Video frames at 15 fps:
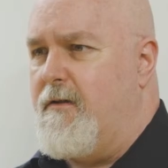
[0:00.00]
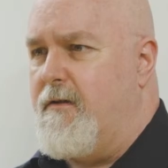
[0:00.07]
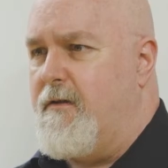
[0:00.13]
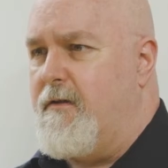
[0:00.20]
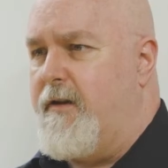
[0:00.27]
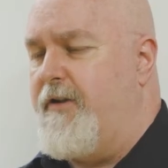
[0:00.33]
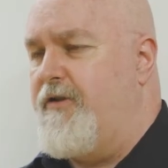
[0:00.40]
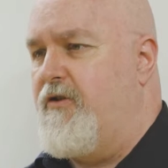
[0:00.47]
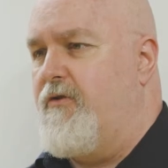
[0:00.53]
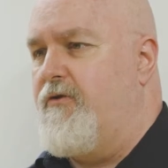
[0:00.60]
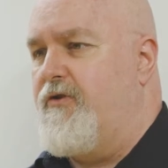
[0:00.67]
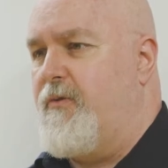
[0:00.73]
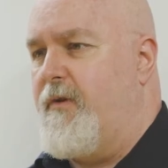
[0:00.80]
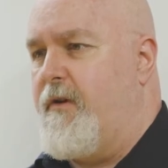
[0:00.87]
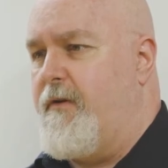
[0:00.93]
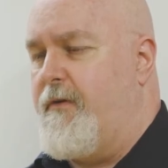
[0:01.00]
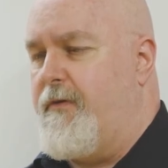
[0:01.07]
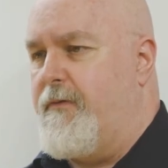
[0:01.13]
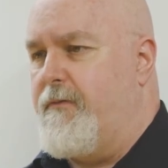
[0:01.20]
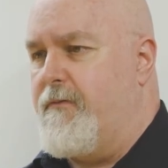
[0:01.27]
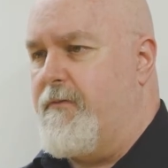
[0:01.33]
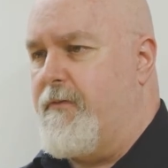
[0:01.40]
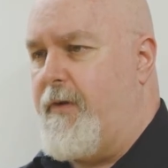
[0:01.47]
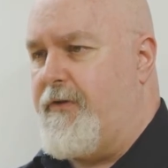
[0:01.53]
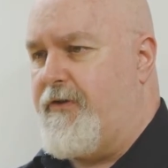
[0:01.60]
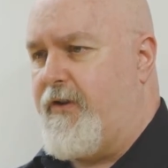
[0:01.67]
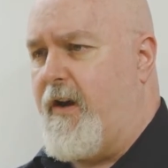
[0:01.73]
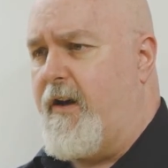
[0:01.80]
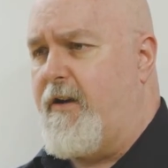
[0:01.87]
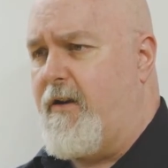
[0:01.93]
There are issues with
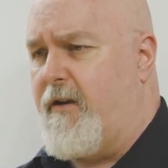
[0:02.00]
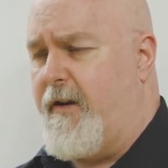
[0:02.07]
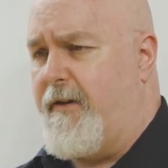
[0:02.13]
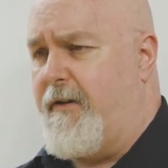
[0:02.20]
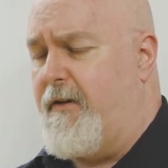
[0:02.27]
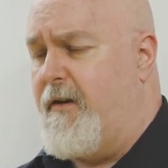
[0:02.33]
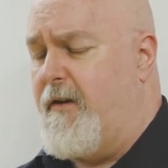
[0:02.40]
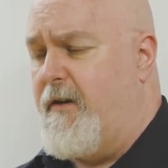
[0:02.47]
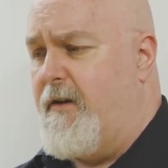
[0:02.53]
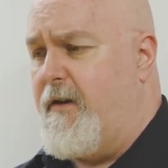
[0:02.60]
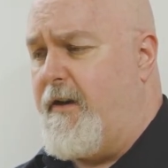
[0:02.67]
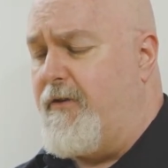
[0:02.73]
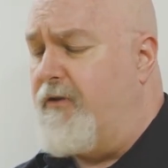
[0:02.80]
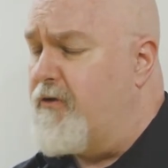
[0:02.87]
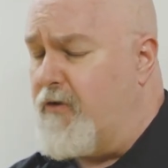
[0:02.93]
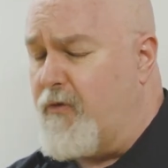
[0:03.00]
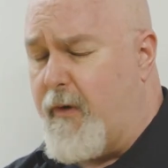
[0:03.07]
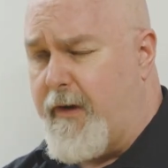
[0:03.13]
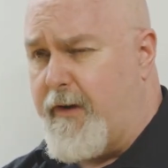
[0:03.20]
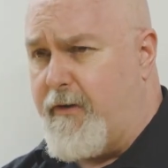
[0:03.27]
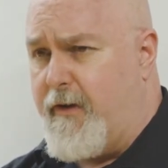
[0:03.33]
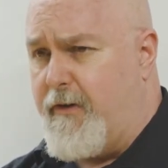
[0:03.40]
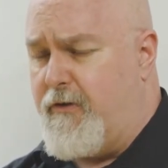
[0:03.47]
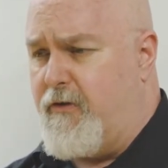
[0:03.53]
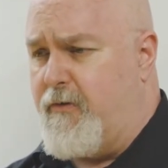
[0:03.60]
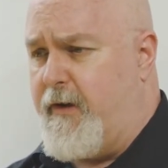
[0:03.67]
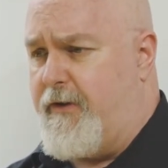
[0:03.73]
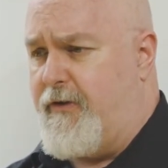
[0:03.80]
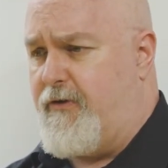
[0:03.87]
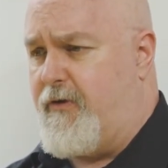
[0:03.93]
cycling in
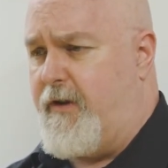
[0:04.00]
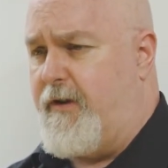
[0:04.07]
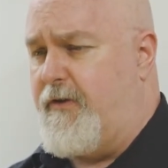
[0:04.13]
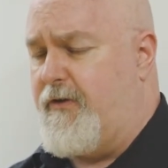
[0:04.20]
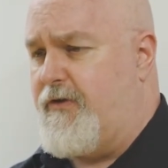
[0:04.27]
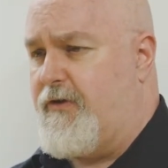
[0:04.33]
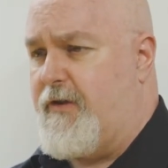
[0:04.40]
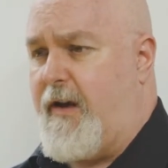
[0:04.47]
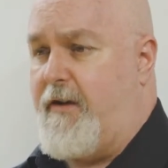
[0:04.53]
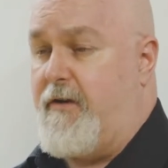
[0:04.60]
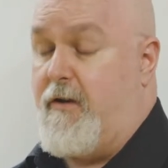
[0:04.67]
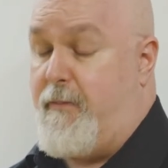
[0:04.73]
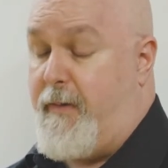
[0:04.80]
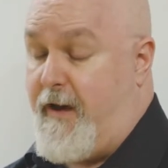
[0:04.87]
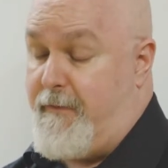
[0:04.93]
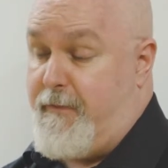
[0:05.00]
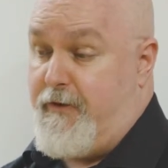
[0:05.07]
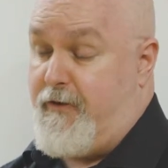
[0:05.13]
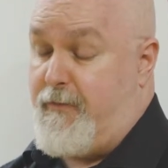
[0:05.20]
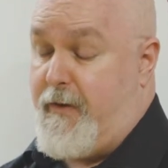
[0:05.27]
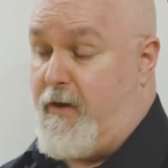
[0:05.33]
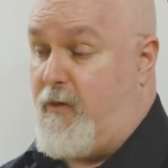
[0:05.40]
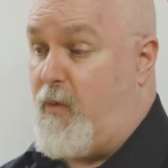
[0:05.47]
two-way streets and the pavements being